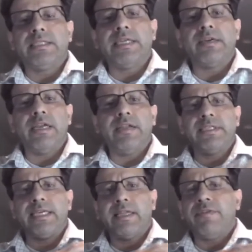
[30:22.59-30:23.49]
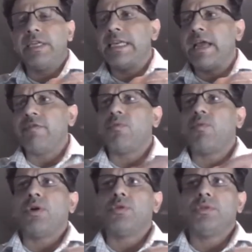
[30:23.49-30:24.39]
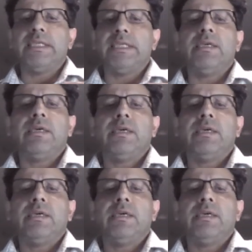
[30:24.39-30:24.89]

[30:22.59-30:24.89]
Generally, we say that we never want to see